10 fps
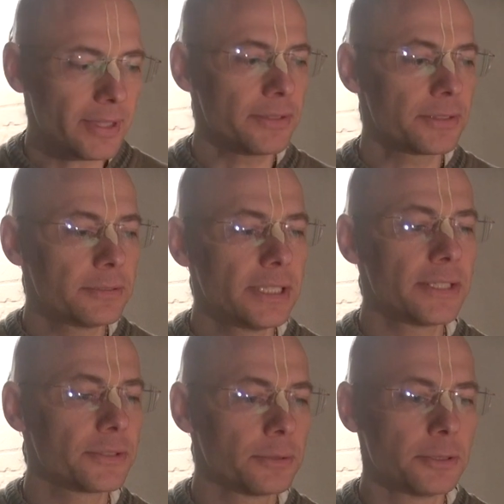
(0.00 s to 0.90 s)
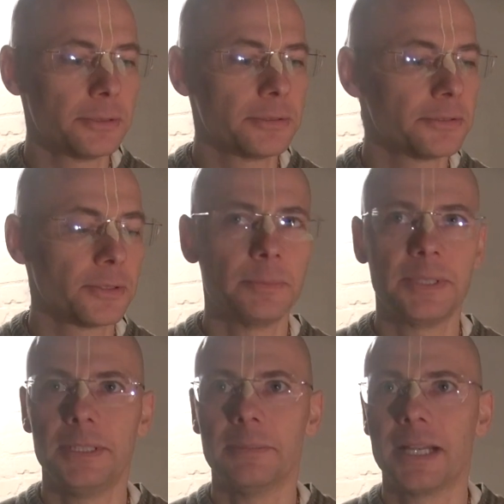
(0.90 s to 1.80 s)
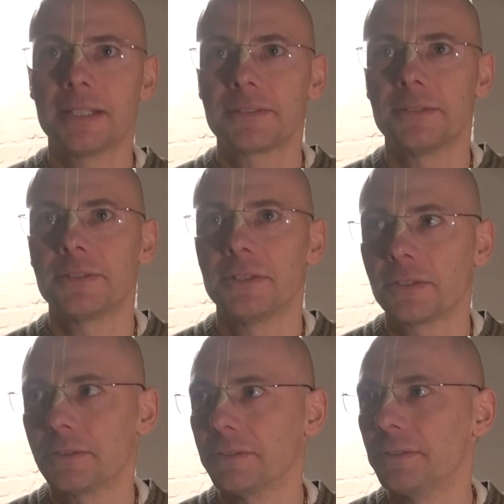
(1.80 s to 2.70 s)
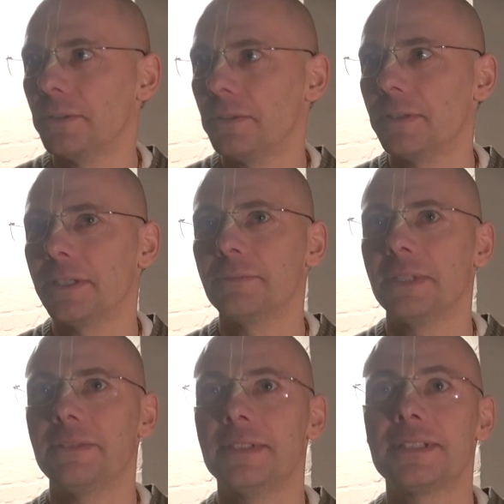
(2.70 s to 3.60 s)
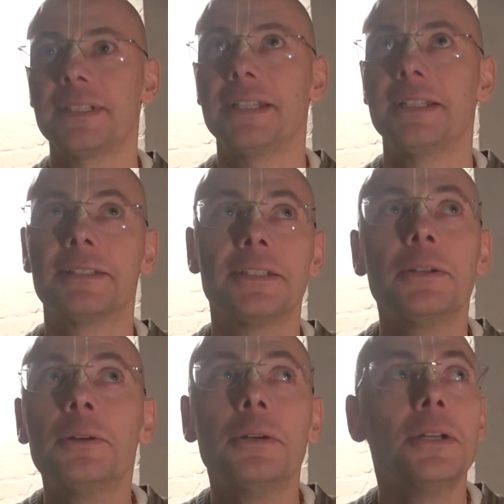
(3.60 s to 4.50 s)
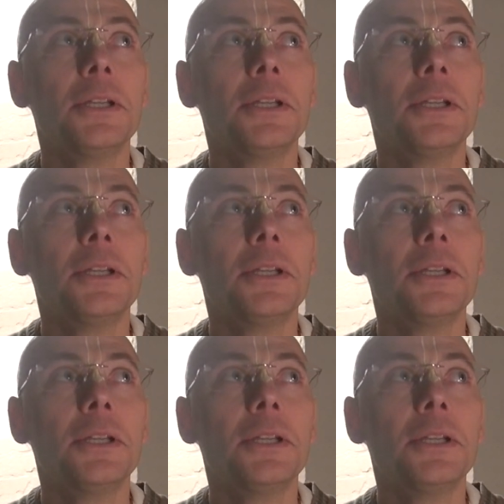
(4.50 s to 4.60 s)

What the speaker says: So he has to go to so many masters, knock on the door and wave his tail and say, oh,